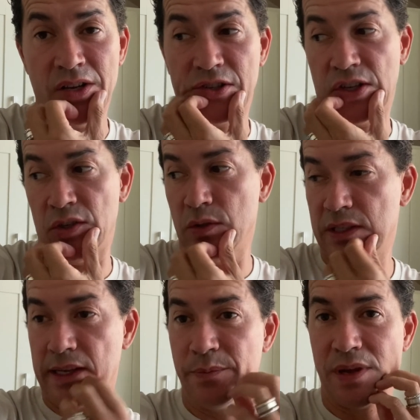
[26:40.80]
to
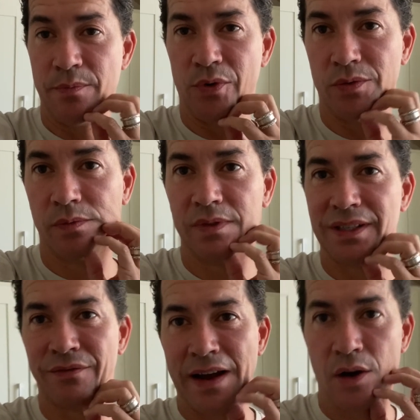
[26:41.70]
see people
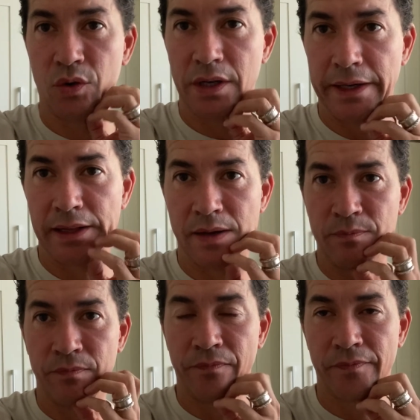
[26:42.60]
devouring
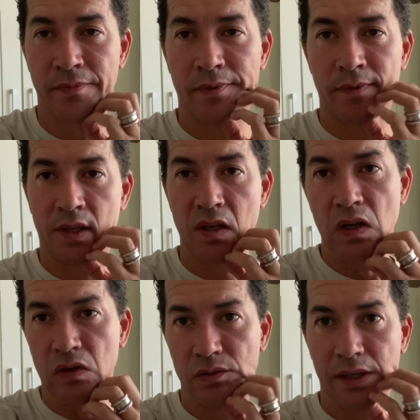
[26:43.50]
them, you
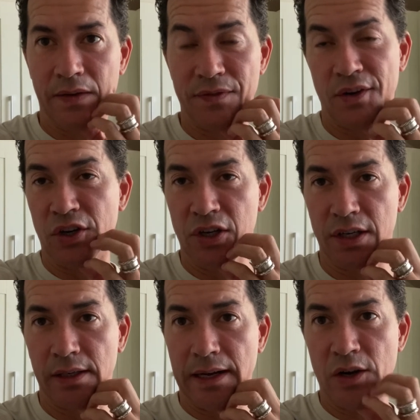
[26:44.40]
know, if they're
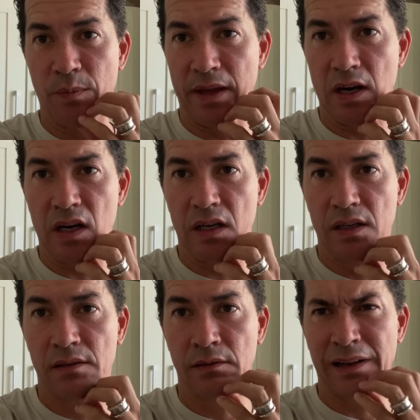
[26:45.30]
good. I hope they are.
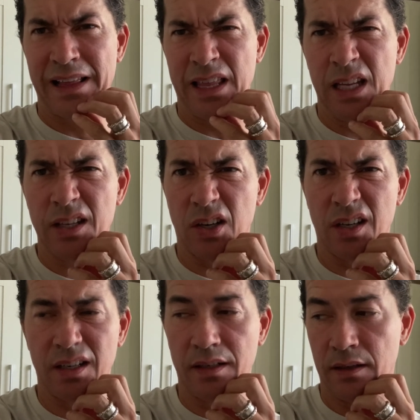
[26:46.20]
I think they're
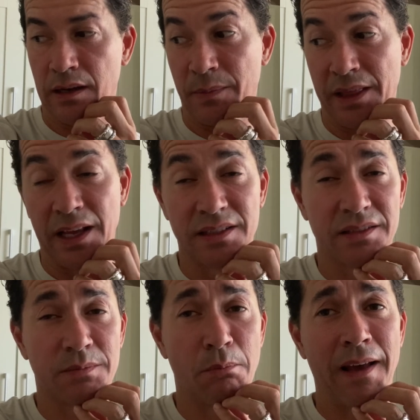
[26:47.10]
good. I mean, they
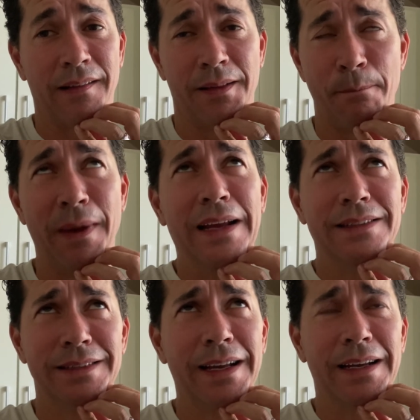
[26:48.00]
smell
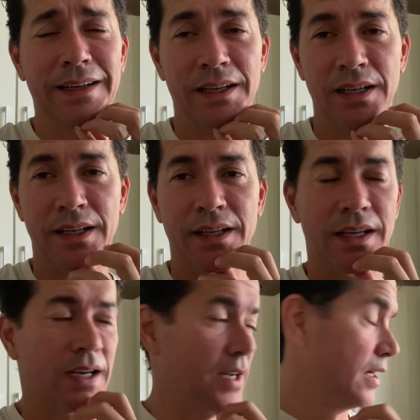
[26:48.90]
amazing.
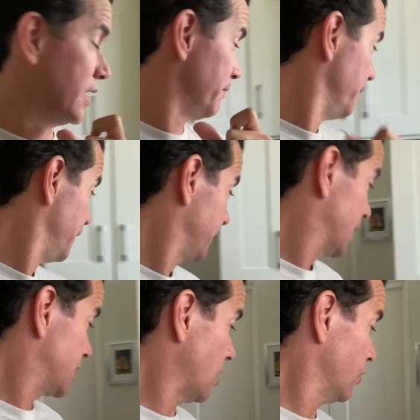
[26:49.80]

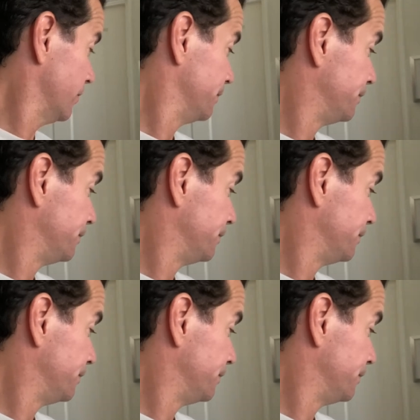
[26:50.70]
So